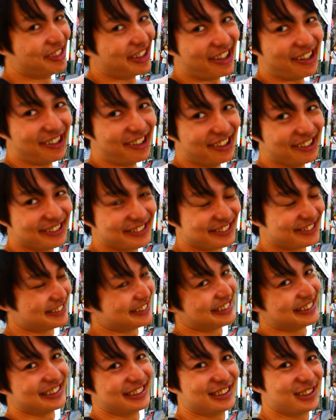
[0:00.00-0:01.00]
there.
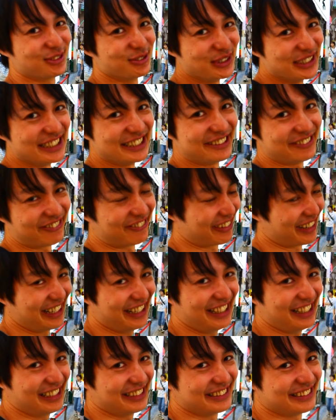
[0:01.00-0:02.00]
Sweet,
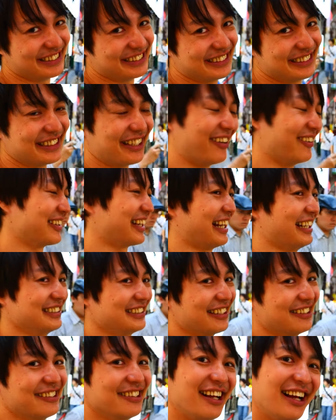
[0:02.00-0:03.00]
right? Okay,
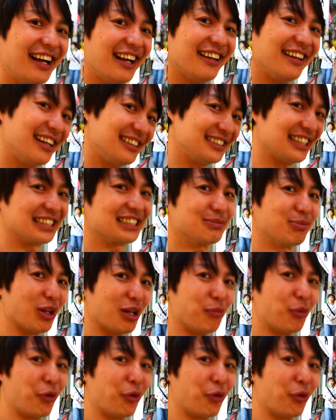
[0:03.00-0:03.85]
so let's explore